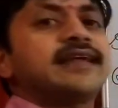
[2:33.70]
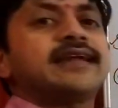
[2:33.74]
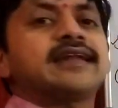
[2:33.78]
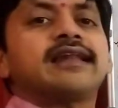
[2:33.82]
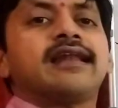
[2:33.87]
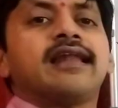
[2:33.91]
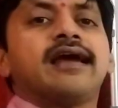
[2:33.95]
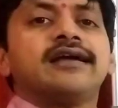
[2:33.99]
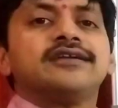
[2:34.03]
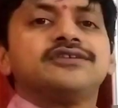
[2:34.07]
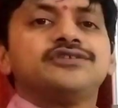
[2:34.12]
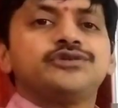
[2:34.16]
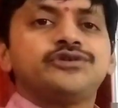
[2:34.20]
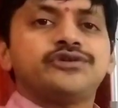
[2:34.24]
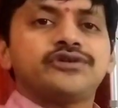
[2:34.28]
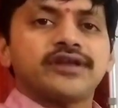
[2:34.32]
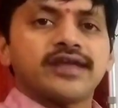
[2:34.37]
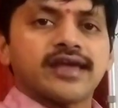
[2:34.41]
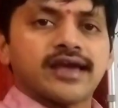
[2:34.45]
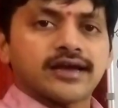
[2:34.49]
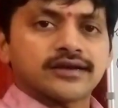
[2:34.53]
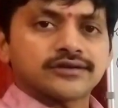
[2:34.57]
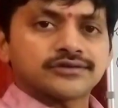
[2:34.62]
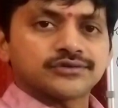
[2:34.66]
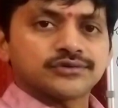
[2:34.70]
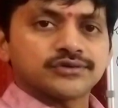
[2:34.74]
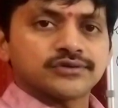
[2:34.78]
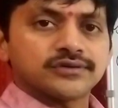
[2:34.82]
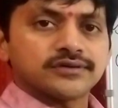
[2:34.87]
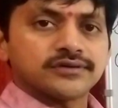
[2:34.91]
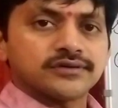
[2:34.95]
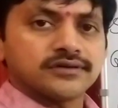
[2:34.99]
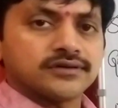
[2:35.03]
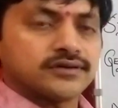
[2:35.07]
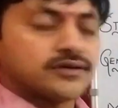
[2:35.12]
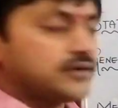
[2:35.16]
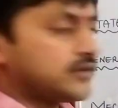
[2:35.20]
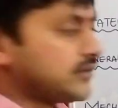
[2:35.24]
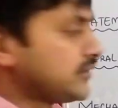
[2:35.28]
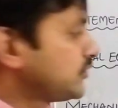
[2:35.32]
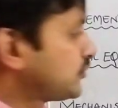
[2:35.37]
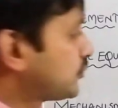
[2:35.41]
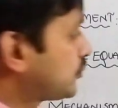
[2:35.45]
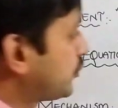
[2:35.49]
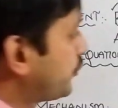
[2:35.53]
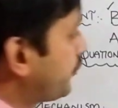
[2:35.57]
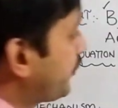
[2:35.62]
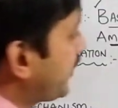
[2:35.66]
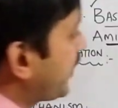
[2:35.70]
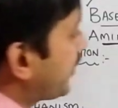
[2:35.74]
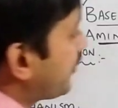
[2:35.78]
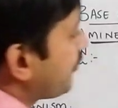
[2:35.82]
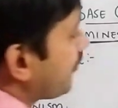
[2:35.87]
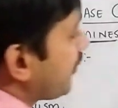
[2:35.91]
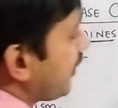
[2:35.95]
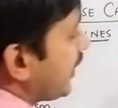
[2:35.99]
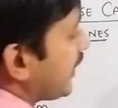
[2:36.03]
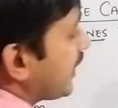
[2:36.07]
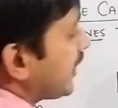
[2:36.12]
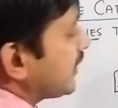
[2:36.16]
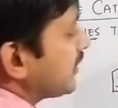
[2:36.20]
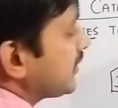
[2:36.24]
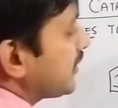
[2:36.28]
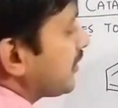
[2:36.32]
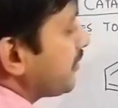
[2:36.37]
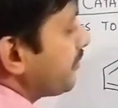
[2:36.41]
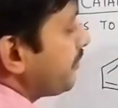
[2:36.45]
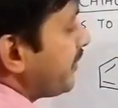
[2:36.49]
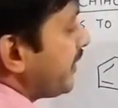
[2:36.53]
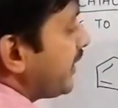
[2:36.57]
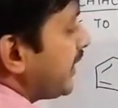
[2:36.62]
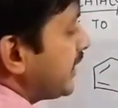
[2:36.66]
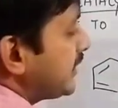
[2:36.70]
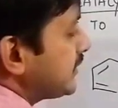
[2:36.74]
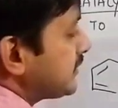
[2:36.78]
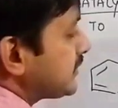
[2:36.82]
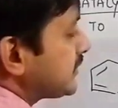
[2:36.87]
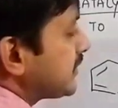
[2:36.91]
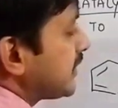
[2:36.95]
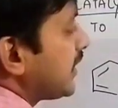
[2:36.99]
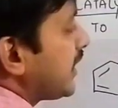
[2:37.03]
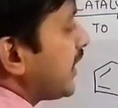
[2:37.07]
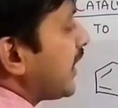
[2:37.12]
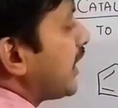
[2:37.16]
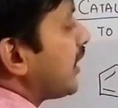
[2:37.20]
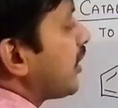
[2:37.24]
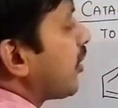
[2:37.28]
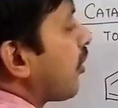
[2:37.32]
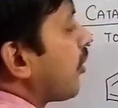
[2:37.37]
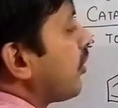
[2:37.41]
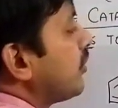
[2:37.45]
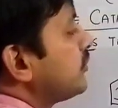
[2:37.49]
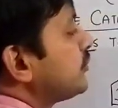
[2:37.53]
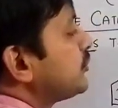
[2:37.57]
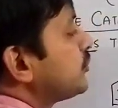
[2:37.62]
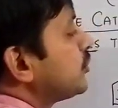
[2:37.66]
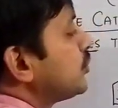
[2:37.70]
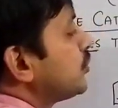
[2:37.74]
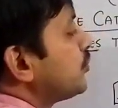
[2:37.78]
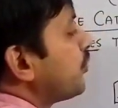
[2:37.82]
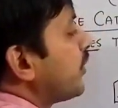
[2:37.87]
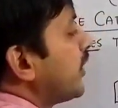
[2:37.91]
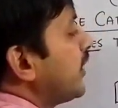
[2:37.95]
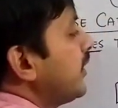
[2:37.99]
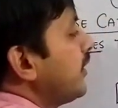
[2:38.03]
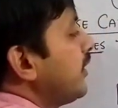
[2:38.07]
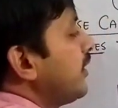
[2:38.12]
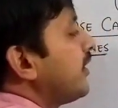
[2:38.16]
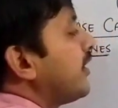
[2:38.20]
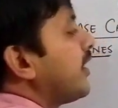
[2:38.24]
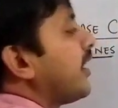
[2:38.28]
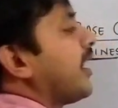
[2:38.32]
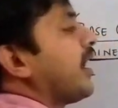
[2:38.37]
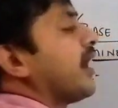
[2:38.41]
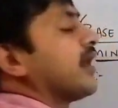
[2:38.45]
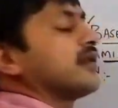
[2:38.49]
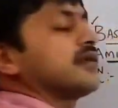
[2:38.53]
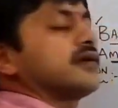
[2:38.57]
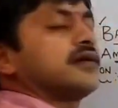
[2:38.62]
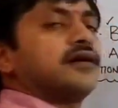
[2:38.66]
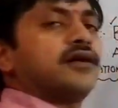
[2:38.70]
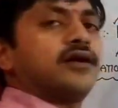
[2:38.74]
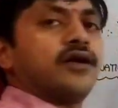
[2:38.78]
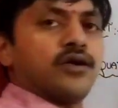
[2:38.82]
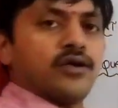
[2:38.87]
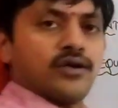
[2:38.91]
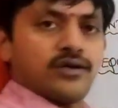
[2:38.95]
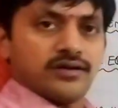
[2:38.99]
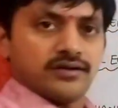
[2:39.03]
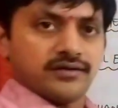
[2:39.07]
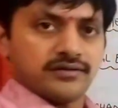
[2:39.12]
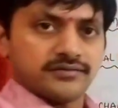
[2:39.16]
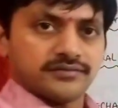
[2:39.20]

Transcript: catalyzed reaction. So we have taken the base and also one alcohol.